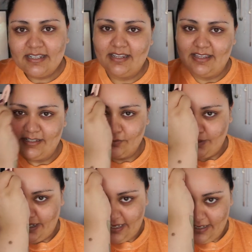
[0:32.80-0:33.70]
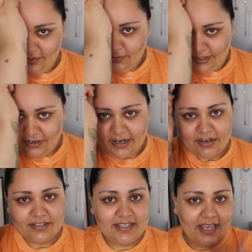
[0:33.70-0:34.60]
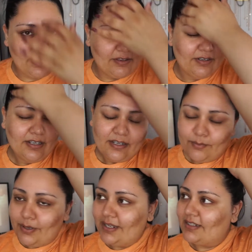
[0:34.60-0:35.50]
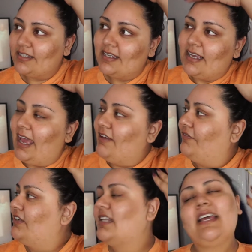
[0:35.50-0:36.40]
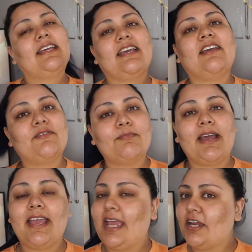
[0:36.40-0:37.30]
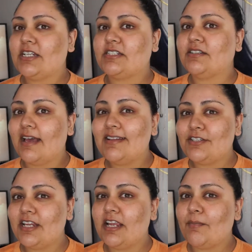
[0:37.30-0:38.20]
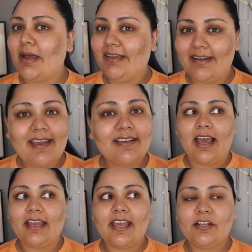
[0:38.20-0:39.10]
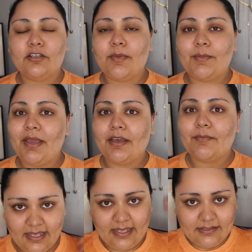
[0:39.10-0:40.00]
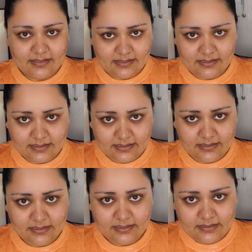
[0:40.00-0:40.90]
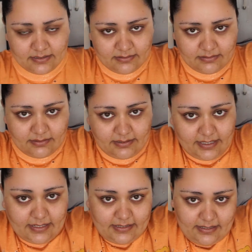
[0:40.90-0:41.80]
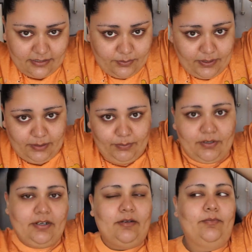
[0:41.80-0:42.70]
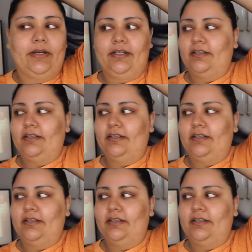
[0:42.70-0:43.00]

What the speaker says: this way while your hair is down, but I feel like if my hair is touching my neck, I can't do my makeup. Hence this. I should probably put it in a bun.